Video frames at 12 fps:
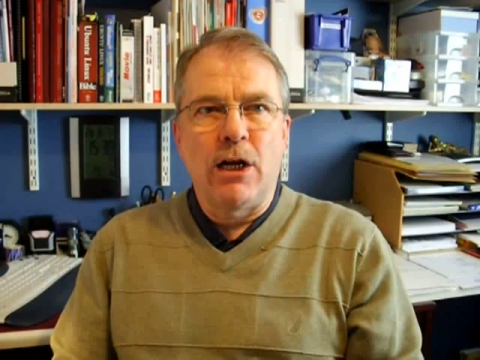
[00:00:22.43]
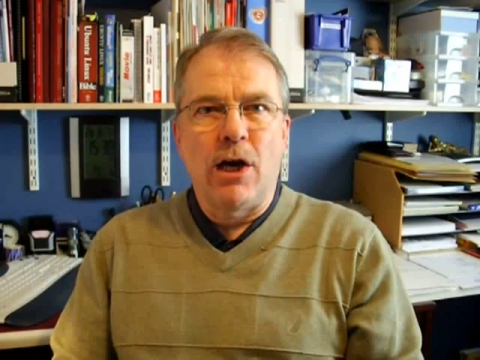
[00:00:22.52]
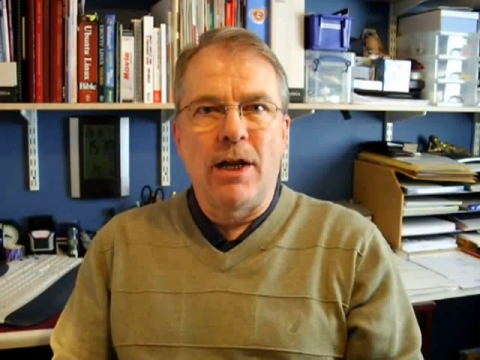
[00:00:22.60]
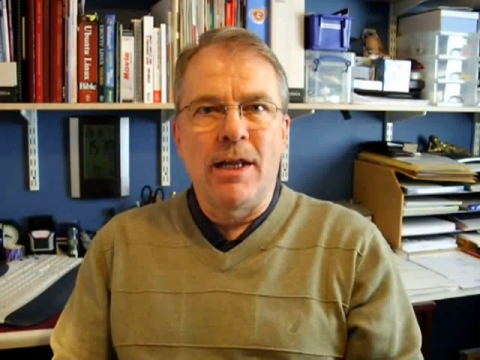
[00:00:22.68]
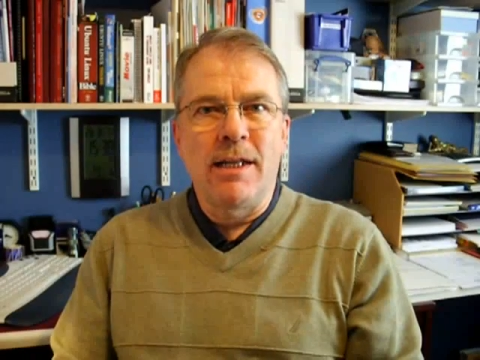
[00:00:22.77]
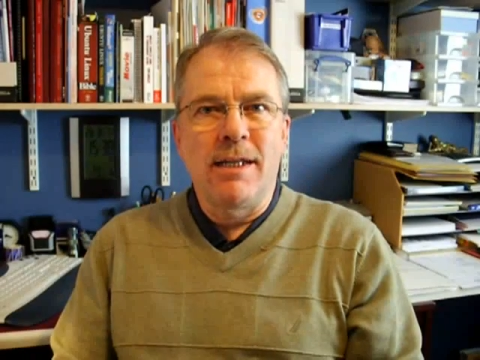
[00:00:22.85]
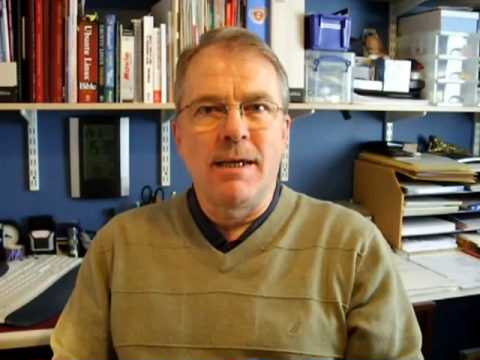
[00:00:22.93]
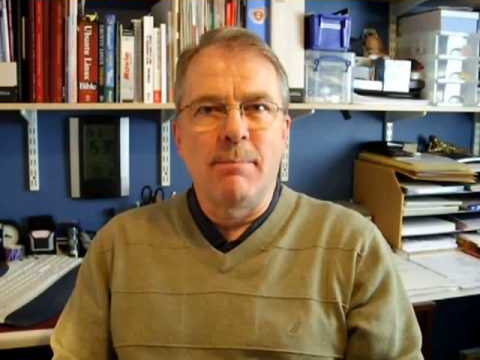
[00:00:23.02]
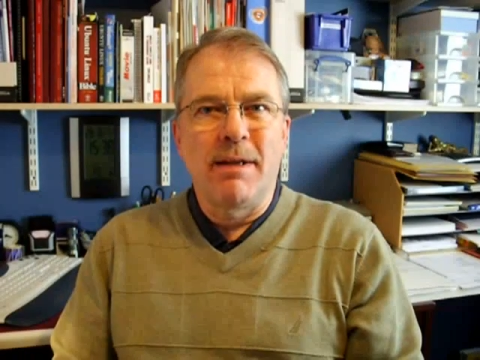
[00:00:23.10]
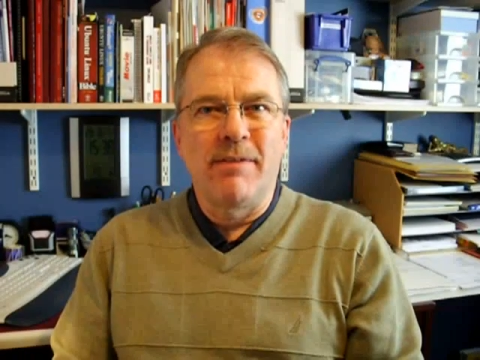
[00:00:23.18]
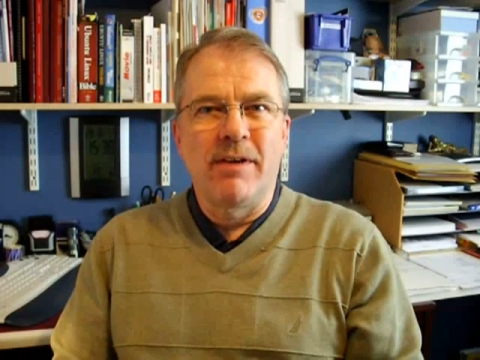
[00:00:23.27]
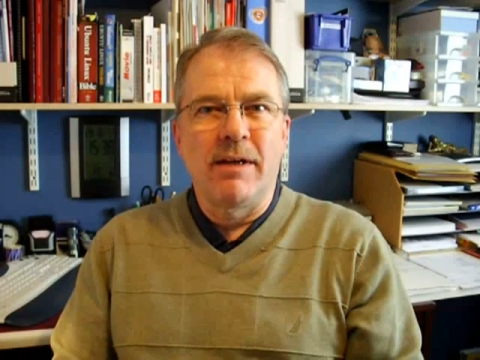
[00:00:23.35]
got into a
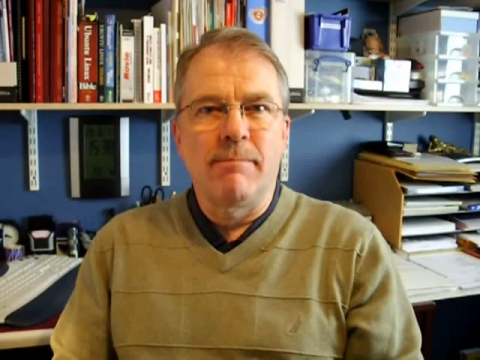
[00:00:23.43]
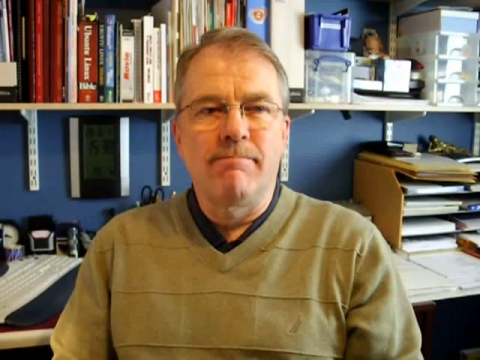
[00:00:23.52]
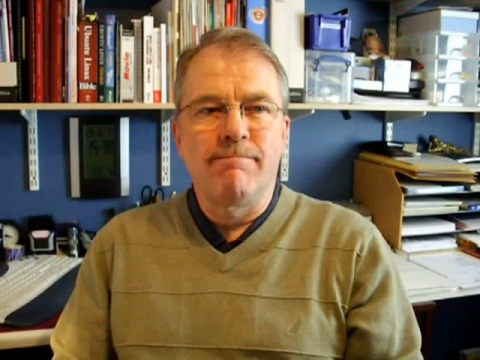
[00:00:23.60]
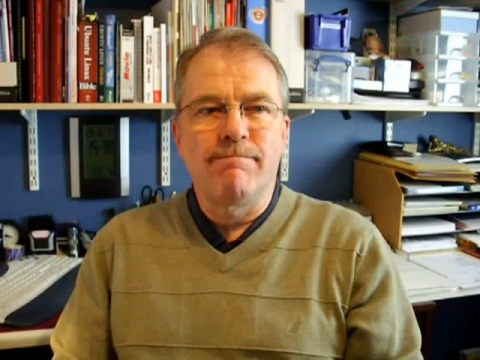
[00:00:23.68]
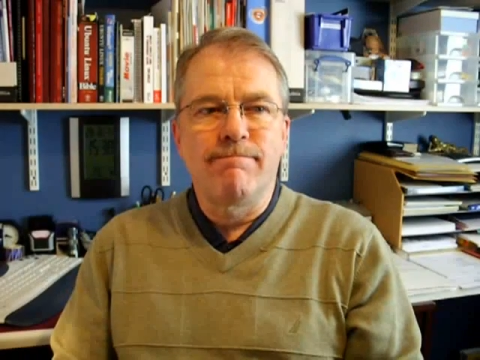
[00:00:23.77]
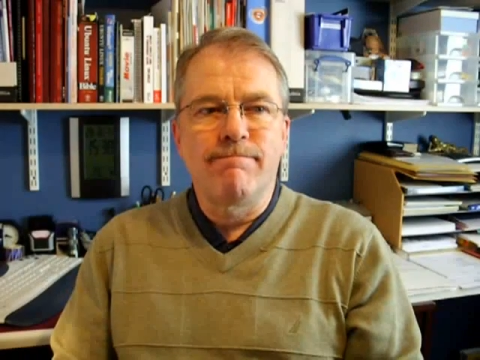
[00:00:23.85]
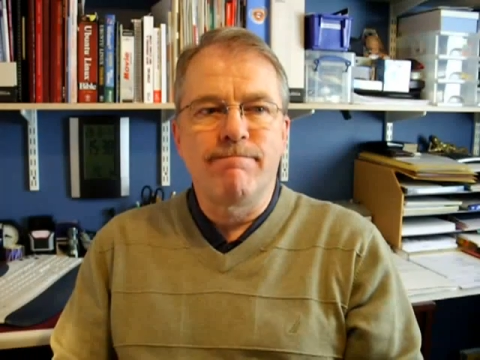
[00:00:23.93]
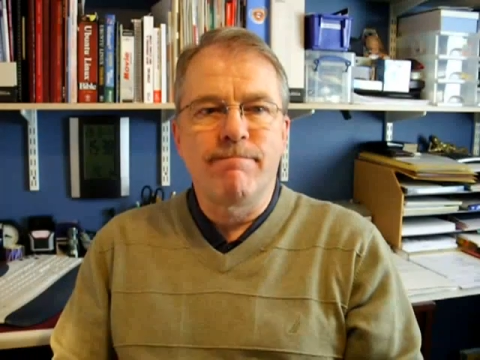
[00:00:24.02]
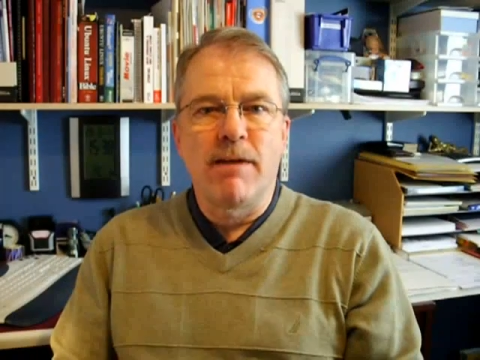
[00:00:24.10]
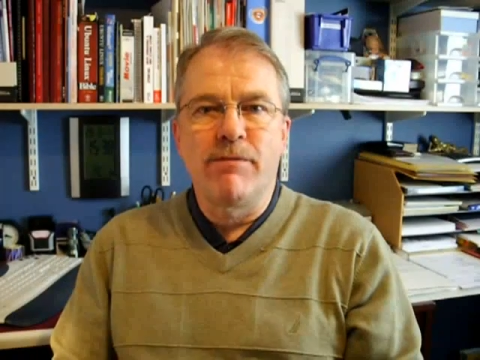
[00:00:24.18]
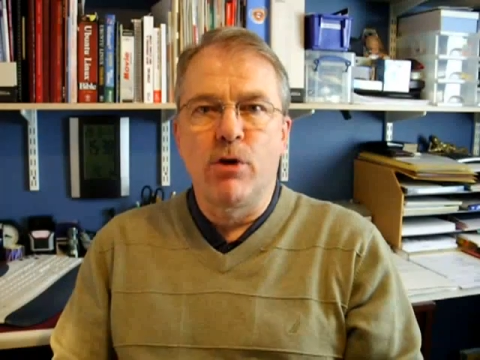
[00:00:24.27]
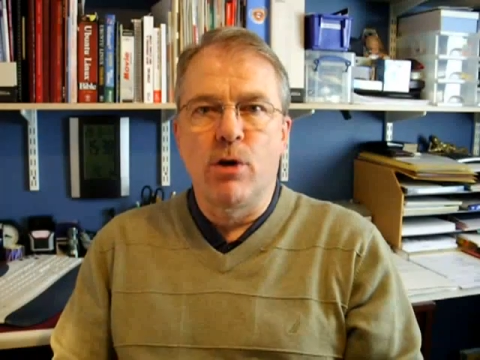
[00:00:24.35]
bit of a
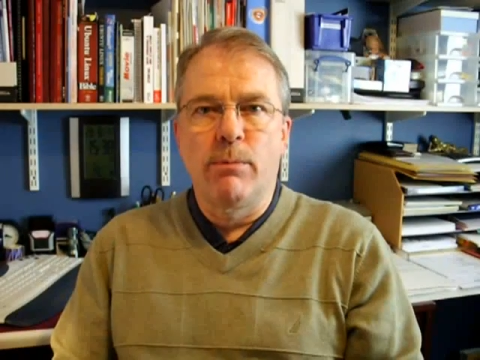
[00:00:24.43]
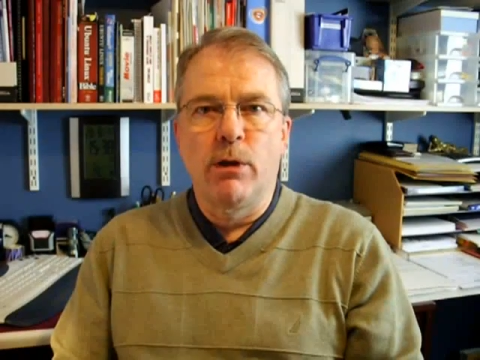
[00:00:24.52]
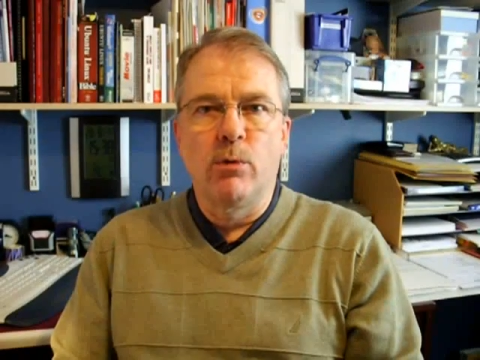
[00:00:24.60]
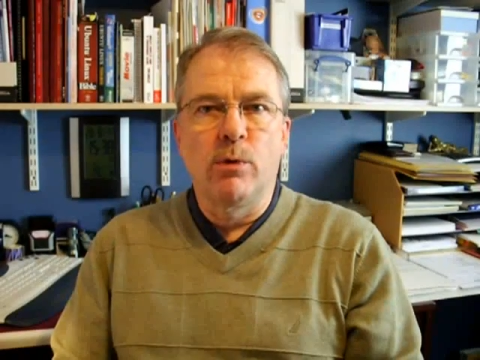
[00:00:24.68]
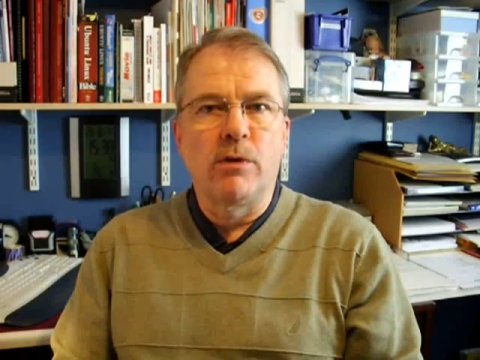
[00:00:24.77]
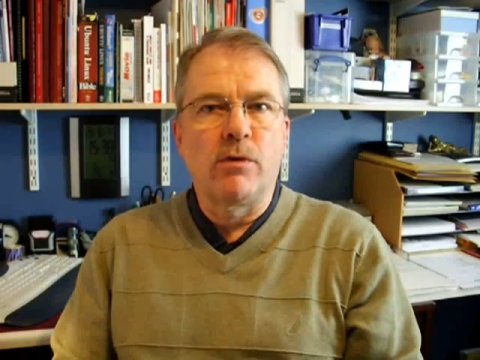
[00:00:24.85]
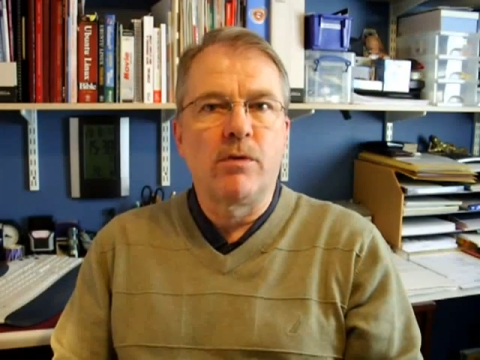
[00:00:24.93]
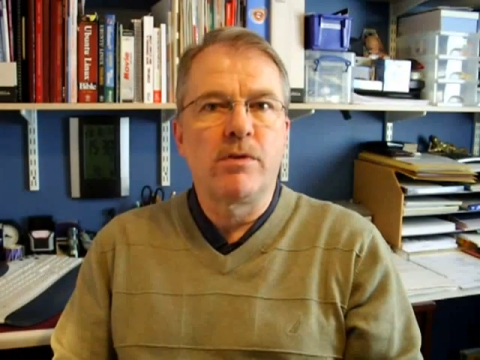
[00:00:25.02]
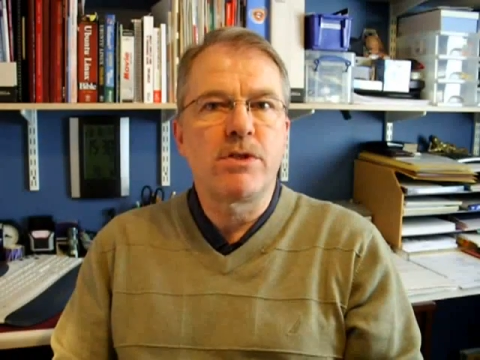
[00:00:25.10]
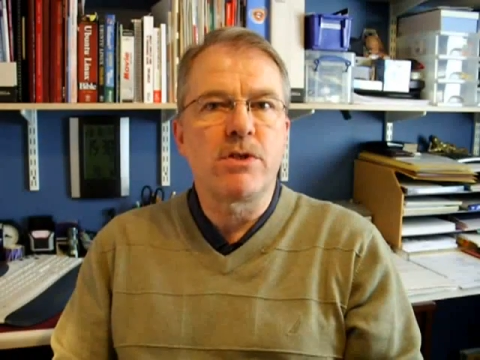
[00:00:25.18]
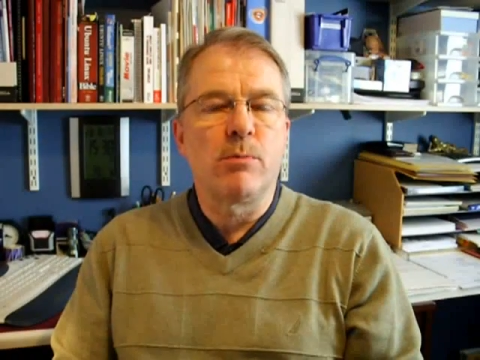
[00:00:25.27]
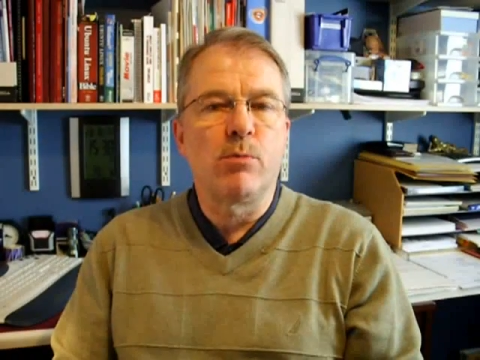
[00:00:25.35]
verbal with
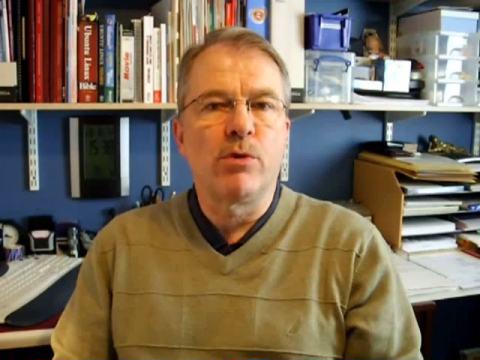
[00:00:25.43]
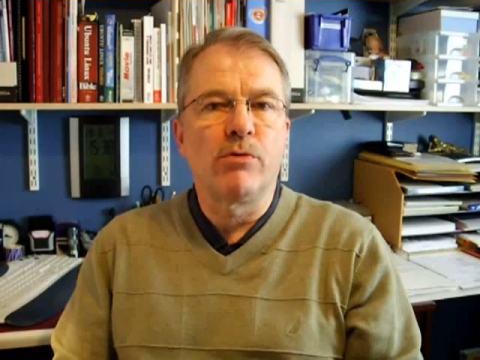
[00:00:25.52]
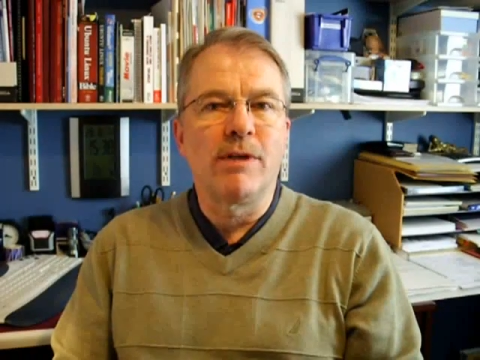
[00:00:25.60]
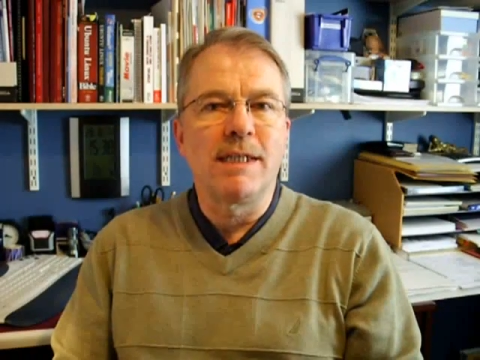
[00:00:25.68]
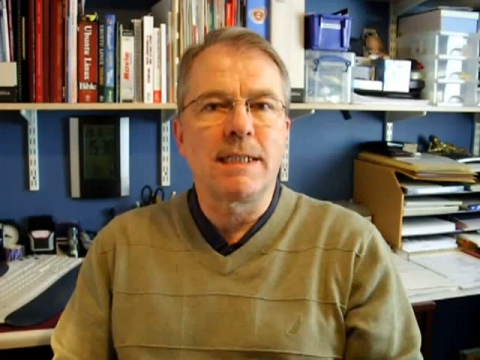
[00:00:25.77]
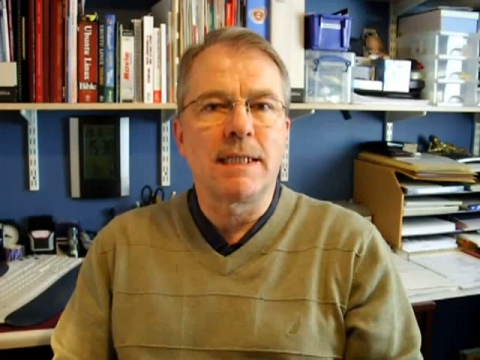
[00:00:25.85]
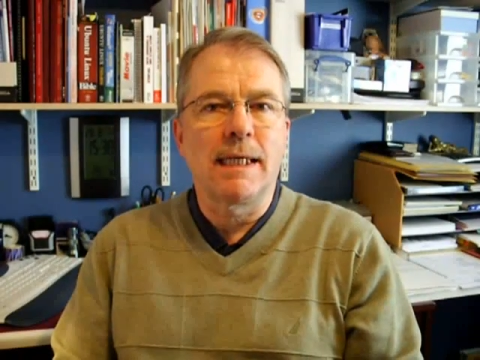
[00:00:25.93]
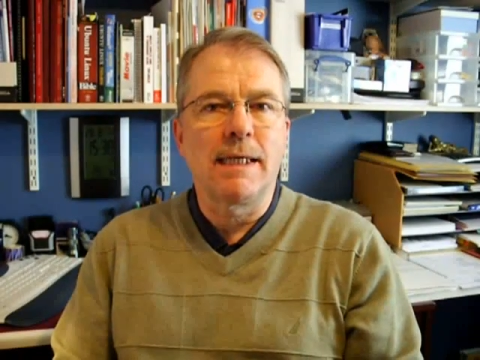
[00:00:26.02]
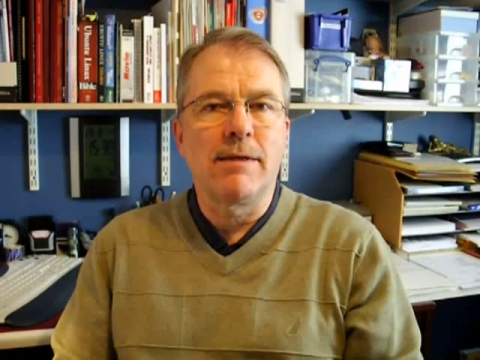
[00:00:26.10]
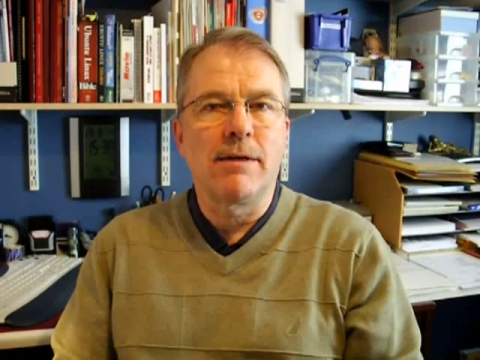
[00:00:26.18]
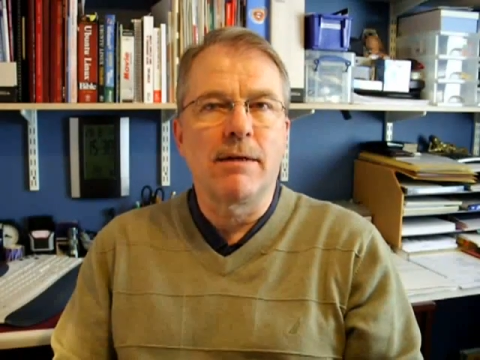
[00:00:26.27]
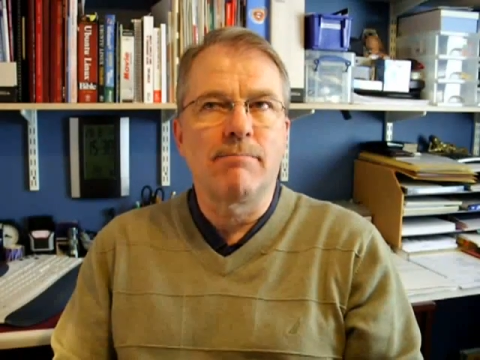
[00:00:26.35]
someone recently
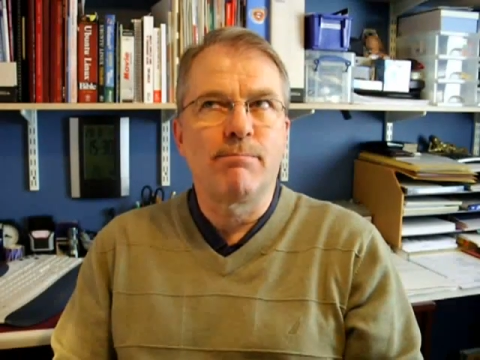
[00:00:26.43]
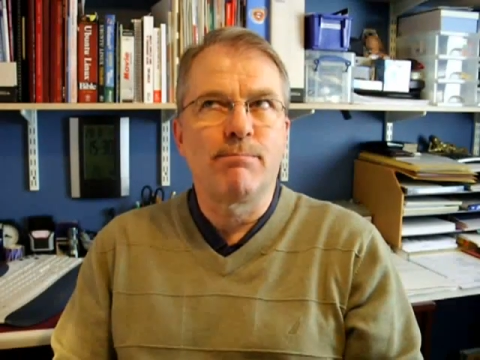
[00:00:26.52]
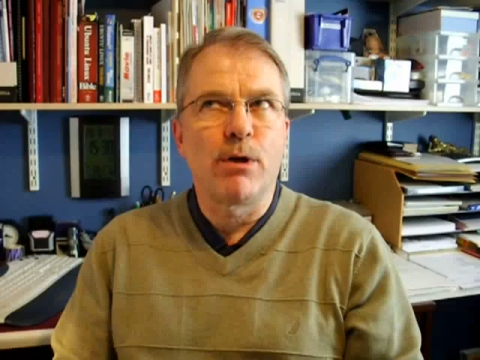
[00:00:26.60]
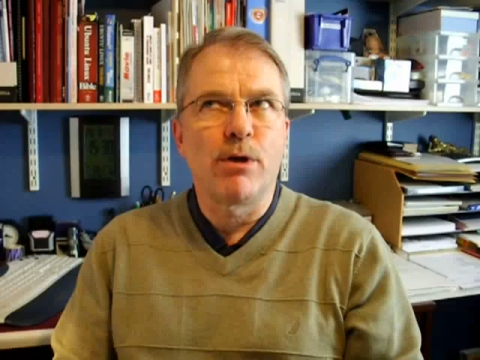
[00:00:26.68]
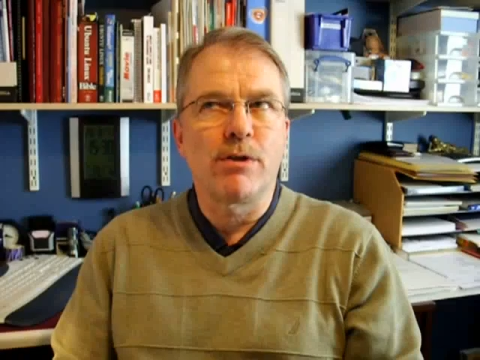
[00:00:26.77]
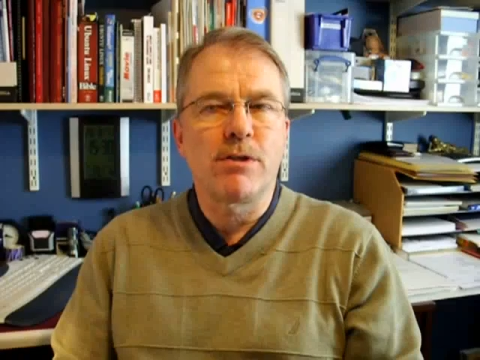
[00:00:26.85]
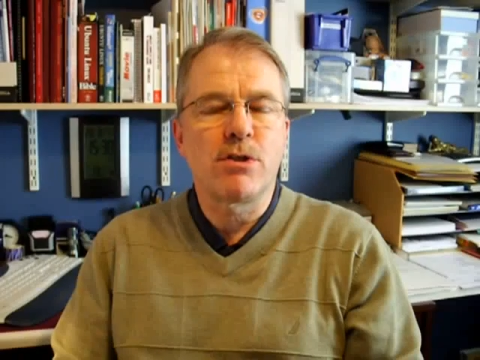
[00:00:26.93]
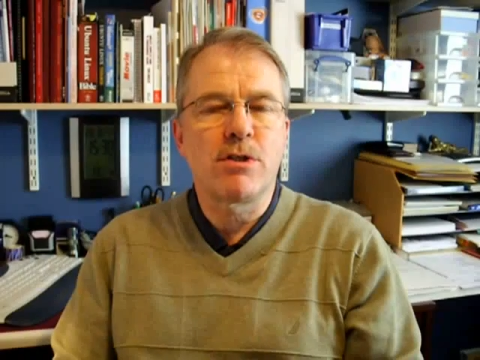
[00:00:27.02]
there about